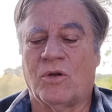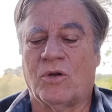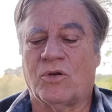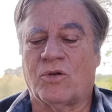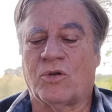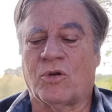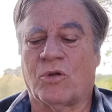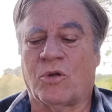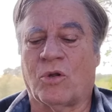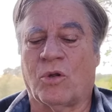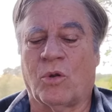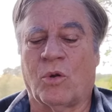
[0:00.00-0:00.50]

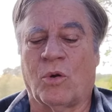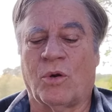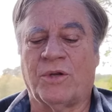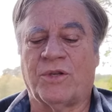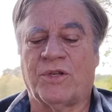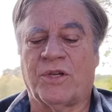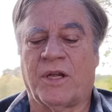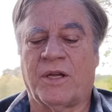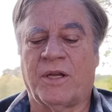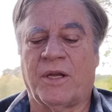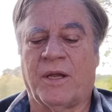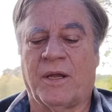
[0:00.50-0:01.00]
So the Lord
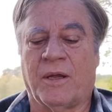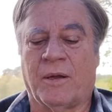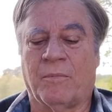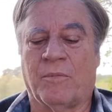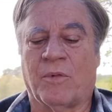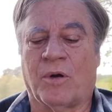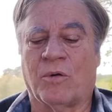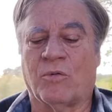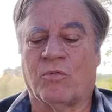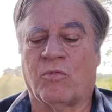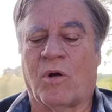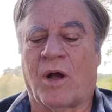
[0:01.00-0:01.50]
said to him,
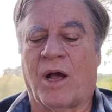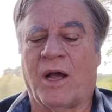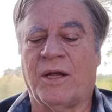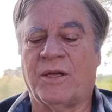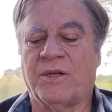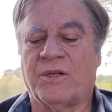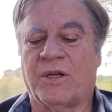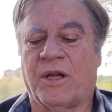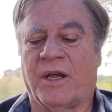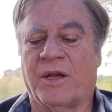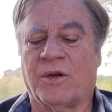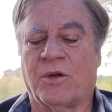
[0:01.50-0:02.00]

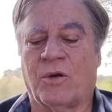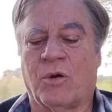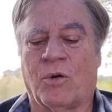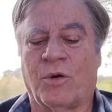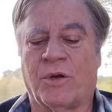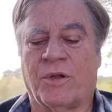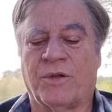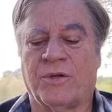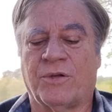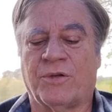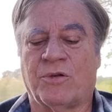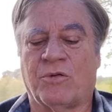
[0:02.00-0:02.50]
arise and go
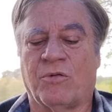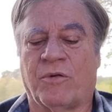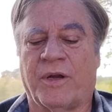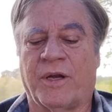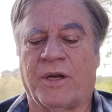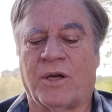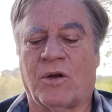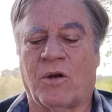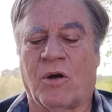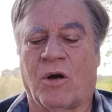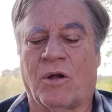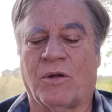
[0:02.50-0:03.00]
to the
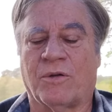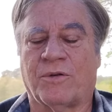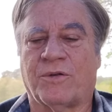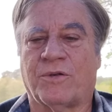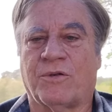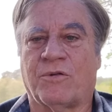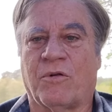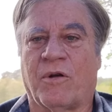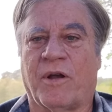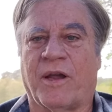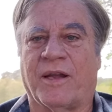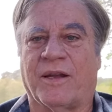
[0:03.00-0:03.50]
street called
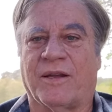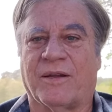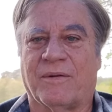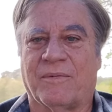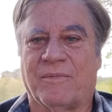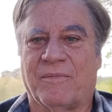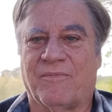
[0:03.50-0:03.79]
Straight.